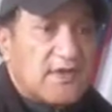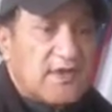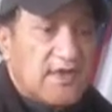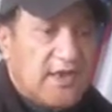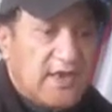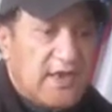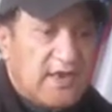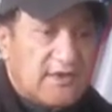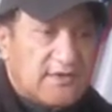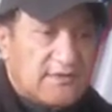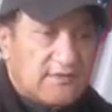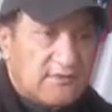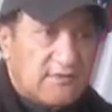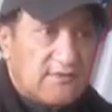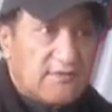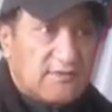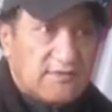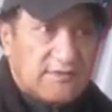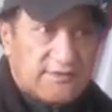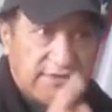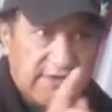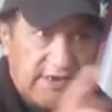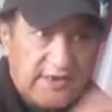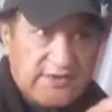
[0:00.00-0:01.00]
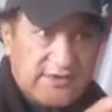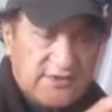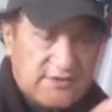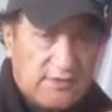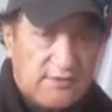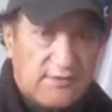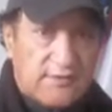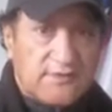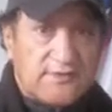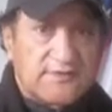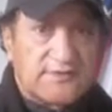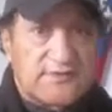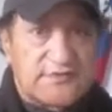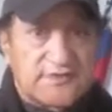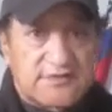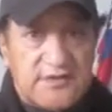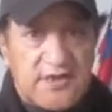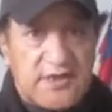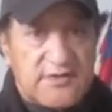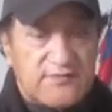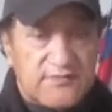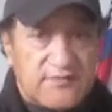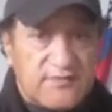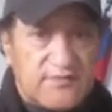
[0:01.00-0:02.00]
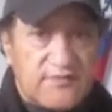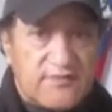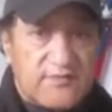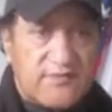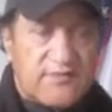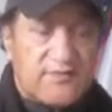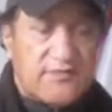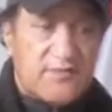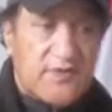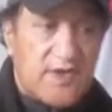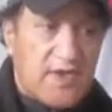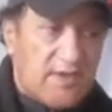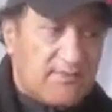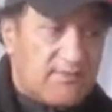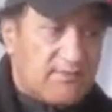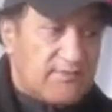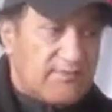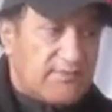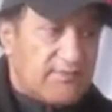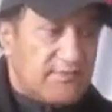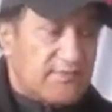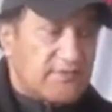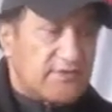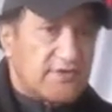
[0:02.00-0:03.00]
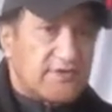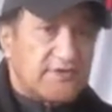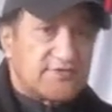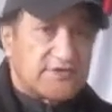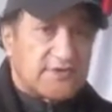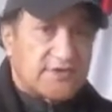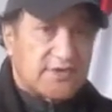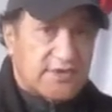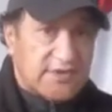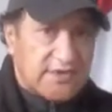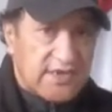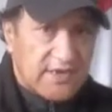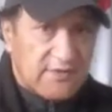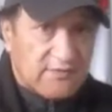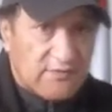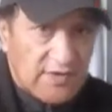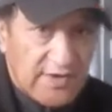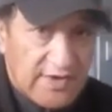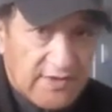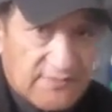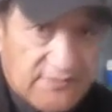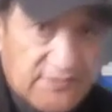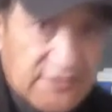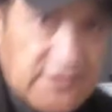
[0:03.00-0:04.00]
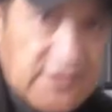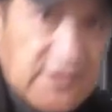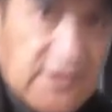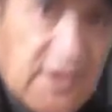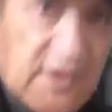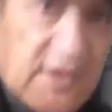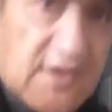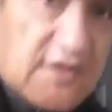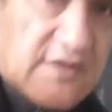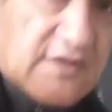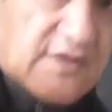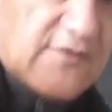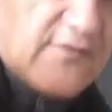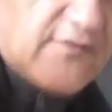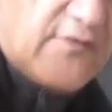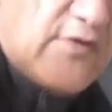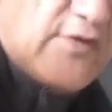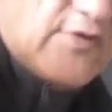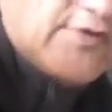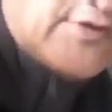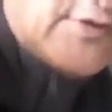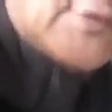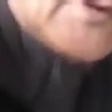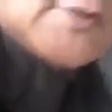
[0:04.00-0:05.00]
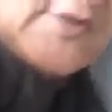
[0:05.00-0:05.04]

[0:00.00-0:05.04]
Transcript: and all these laws that, um, using King William's the Fourth